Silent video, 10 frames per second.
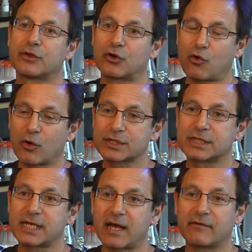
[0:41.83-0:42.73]
The
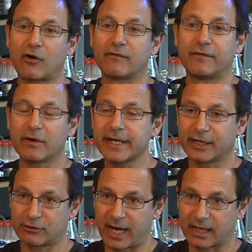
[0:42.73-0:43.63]
courses are very
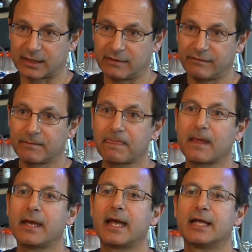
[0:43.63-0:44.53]
interactive,
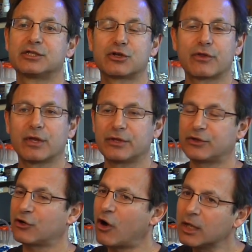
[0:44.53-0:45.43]
and so
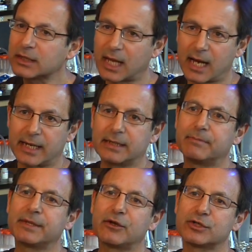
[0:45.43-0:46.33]
they're online,
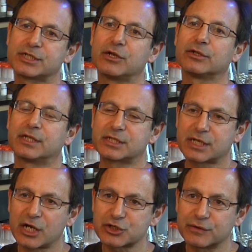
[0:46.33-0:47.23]
but there's still
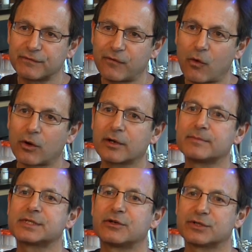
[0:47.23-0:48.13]
discussion
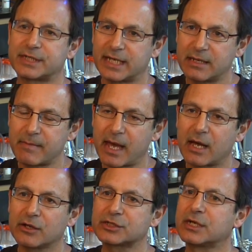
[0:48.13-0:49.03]
forums, there's
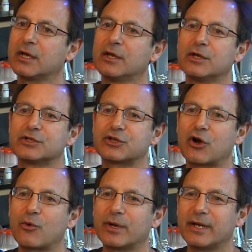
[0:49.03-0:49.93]
emails.
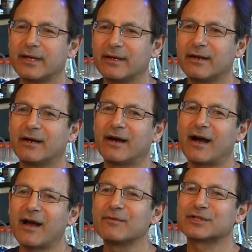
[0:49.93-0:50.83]
So
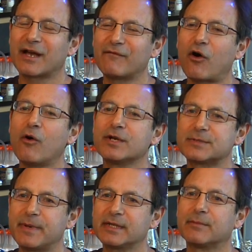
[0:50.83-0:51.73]
I've
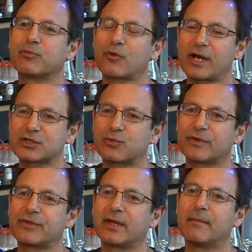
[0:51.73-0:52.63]
always been impressed
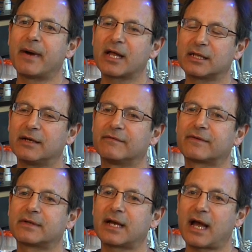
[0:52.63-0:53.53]
with the amount of
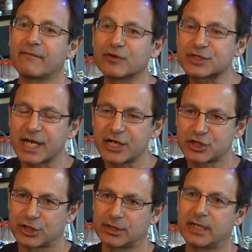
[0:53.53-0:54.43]

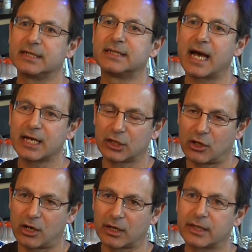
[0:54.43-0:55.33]
conversation and
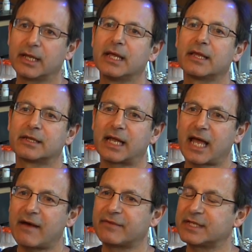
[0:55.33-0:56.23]
dialogue that I
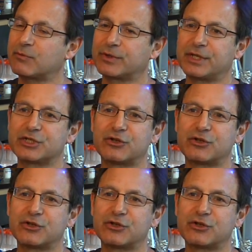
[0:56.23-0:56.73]
have with these